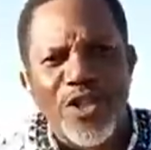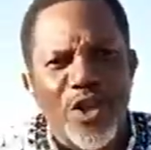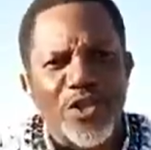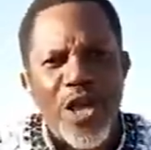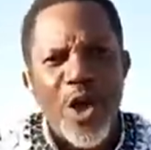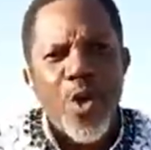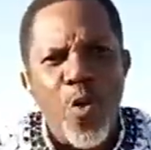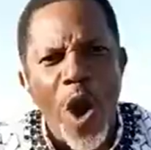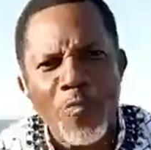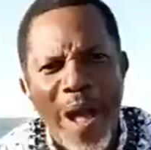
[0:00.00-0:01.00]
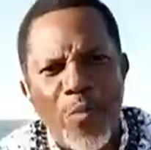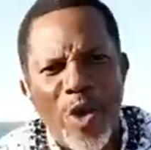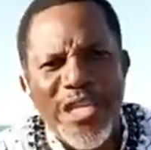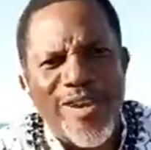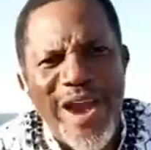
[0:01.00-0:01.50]
Jesus. What man
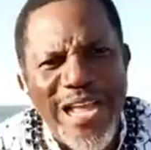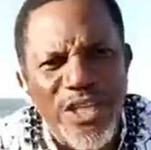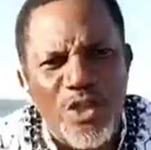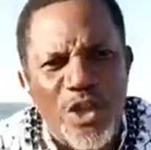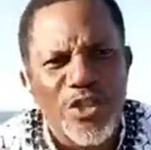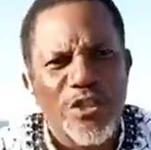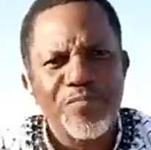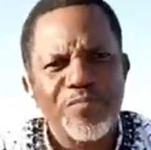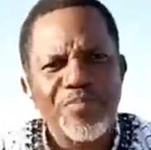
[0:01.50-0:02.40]
was in Christ Jesus?